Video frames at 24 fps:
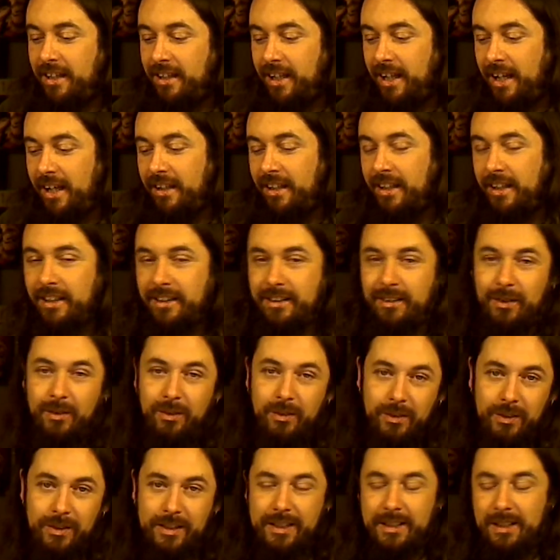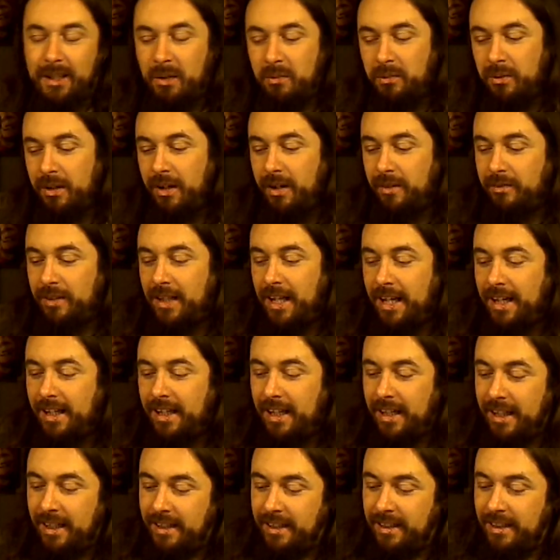Yeah, they get the whole summer off. Da da
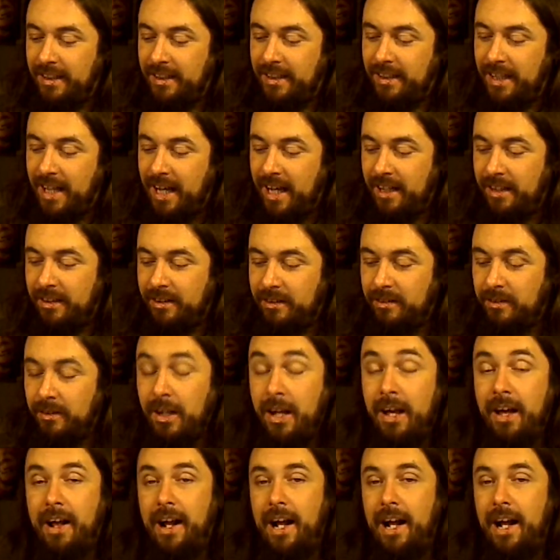da da da da do.